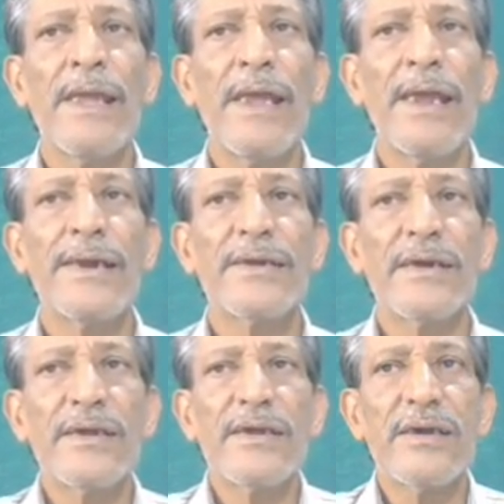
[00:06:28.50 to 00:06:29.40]

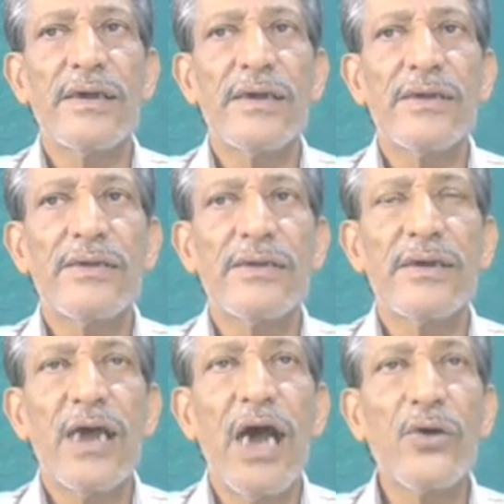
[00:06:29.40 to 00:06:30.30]
And
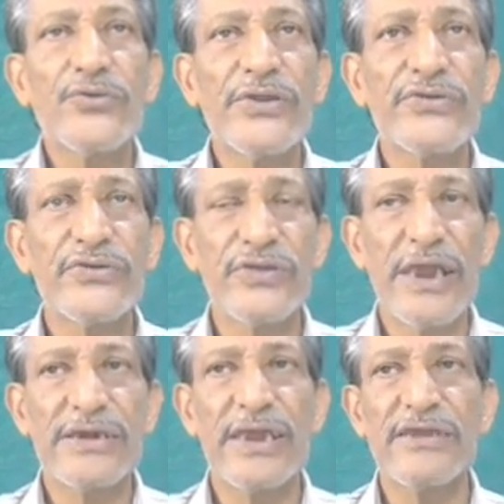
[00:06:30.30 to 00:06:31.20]
a housing
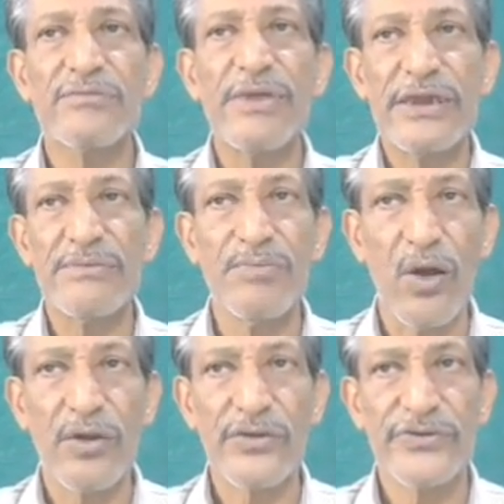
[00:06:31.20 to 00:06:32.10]
society has many
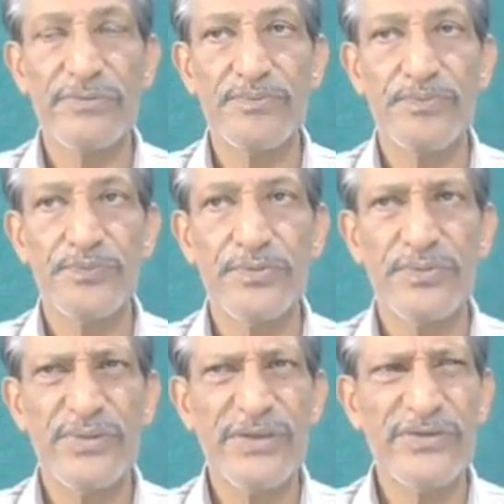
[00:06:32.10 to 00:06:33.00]
blocks.
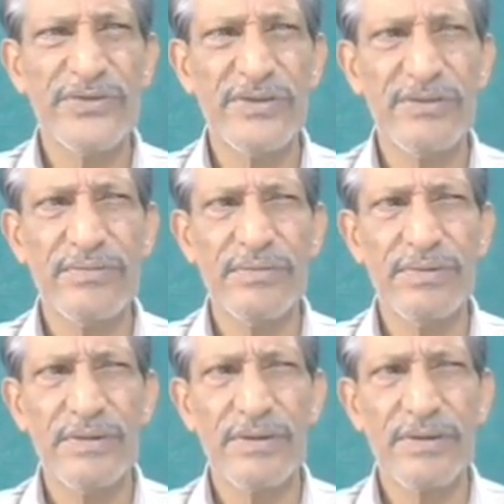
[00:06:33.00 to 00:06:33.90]
This is
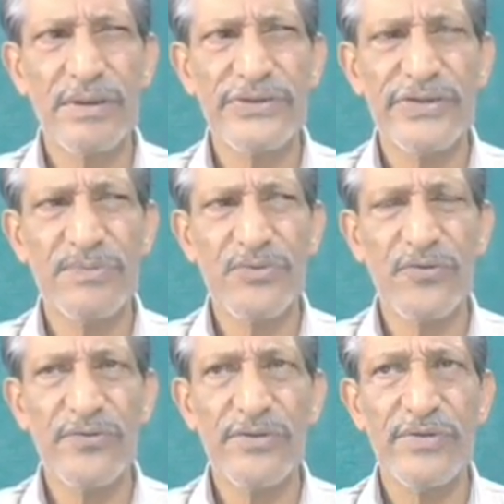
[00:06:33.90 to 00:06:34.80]
the concept
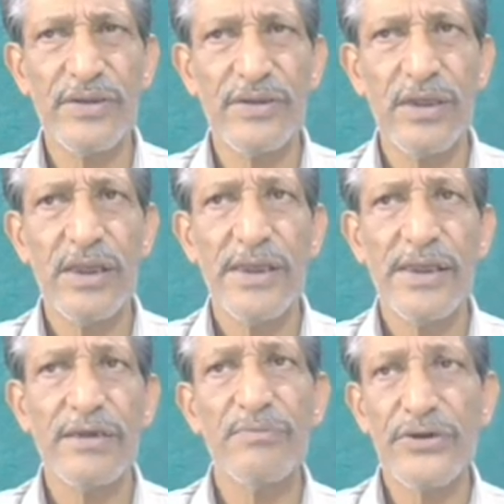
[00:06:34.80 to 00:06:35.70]
of living
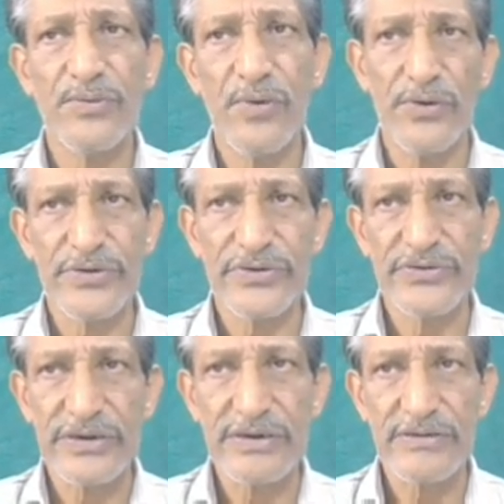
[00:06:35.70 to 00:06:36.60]
in metropolitan
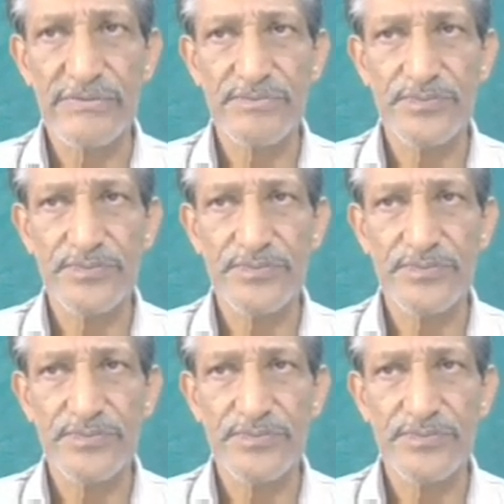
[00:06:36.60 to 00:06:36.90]
cities.